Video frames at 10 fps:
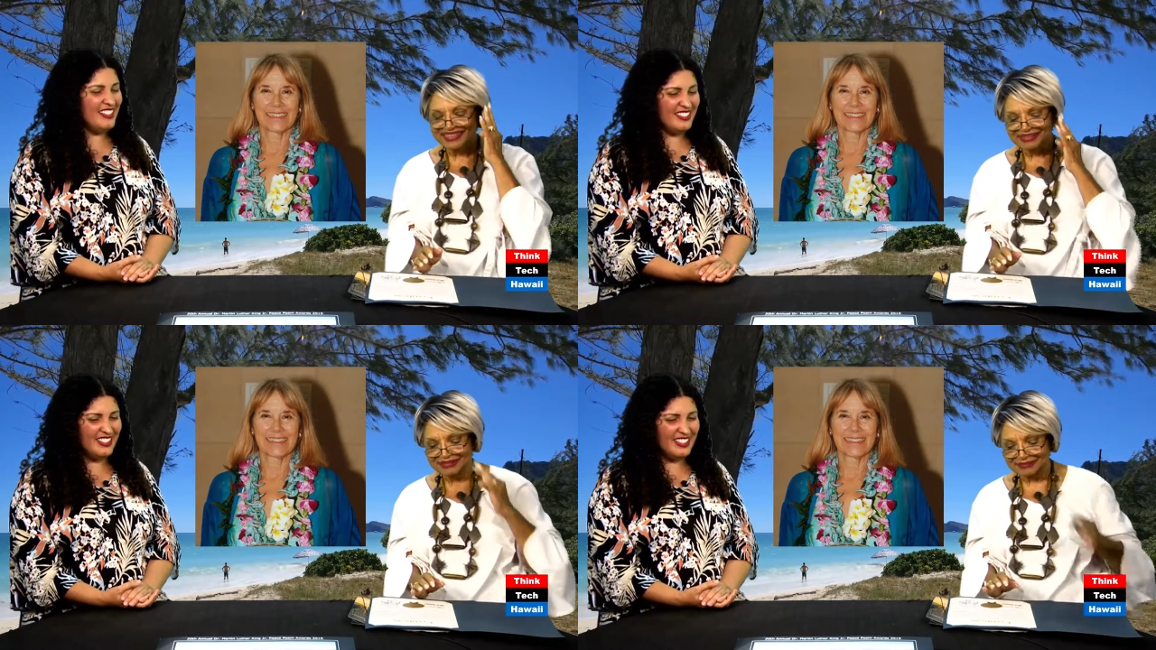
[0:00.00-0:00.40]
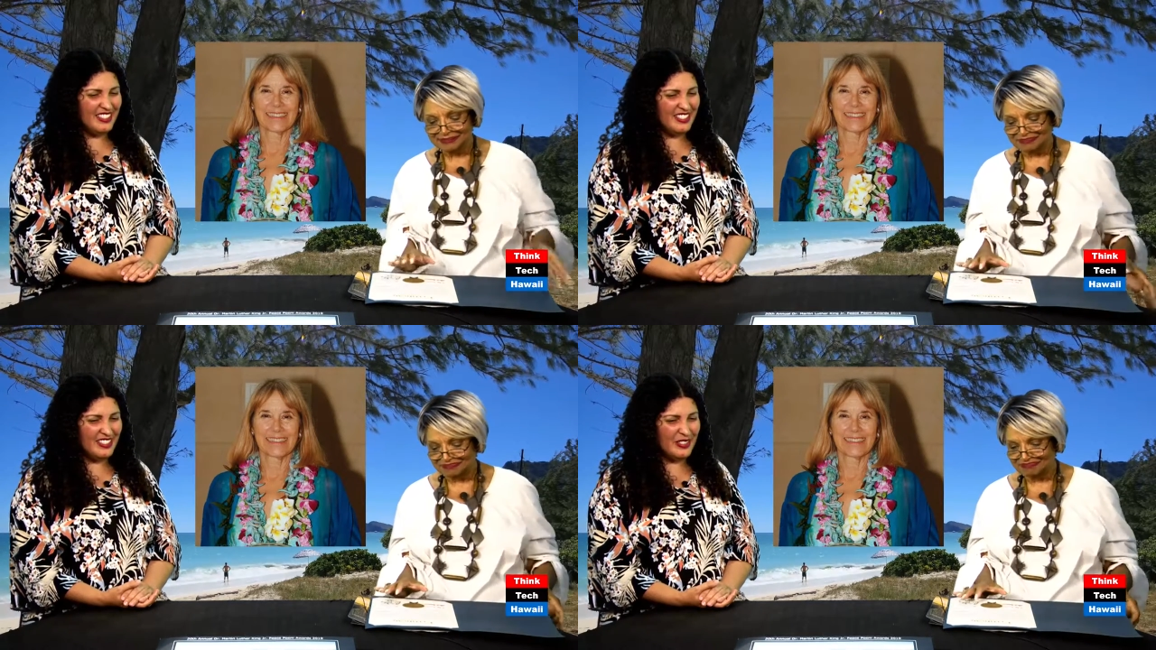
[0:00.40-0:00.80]
Speaker 1: as the
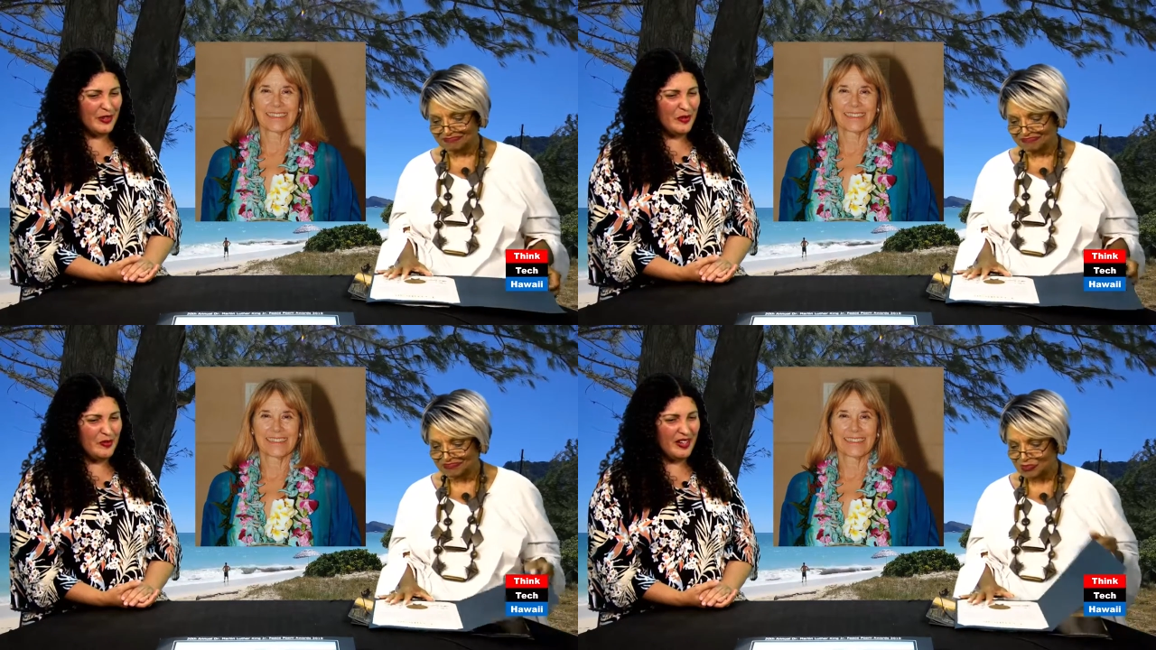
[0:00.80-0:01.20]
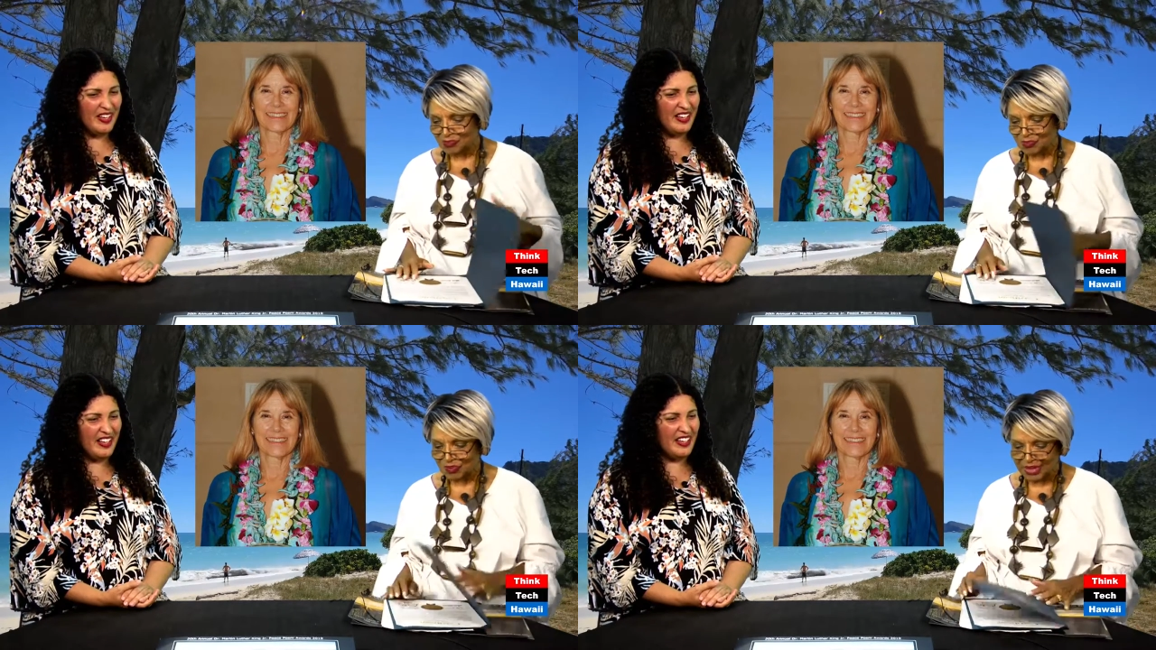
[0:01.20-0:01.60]
years go
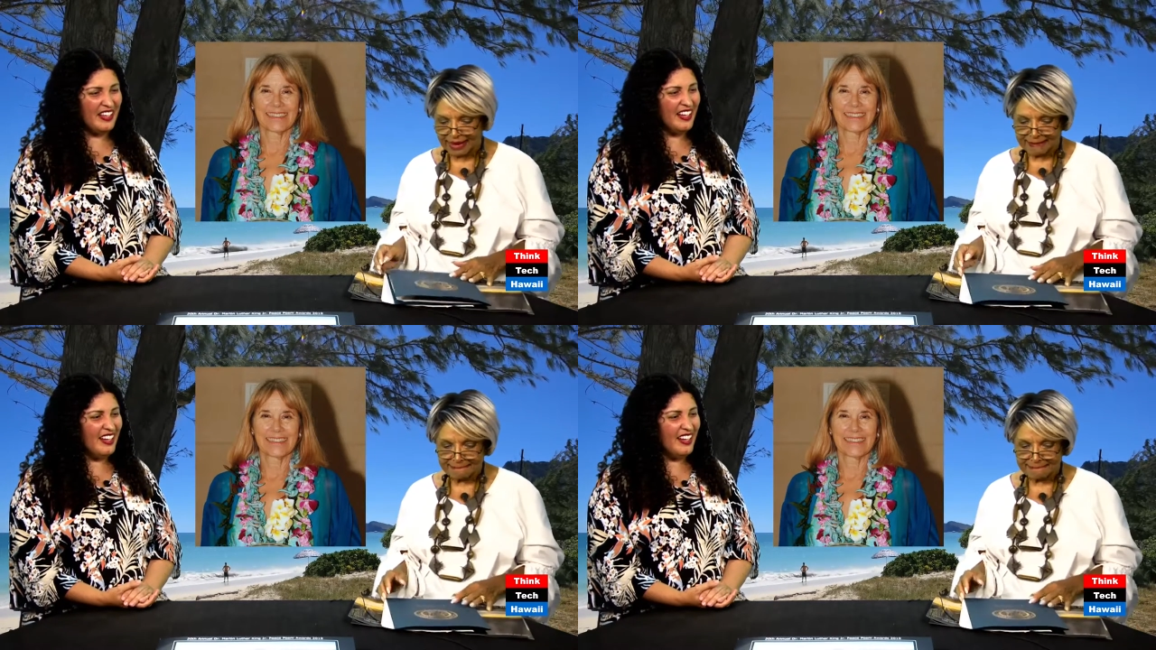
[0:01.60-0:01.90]
by,